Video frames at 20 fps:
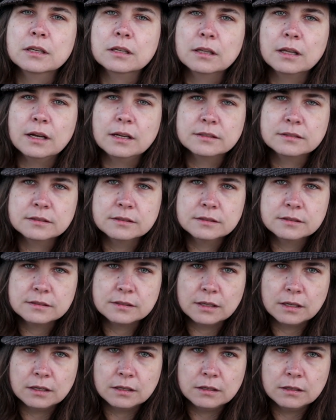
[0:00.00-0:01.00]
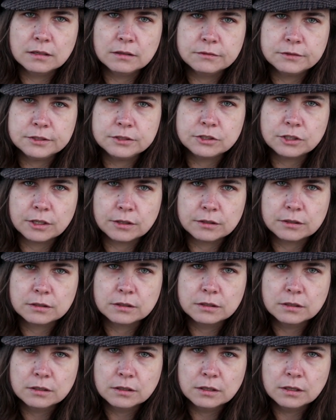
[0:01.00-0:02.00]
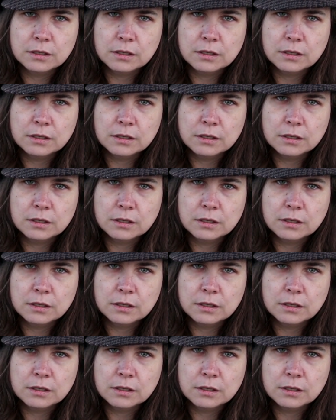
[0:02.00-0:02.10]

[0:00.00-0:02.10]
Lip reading: kill us instead of each other."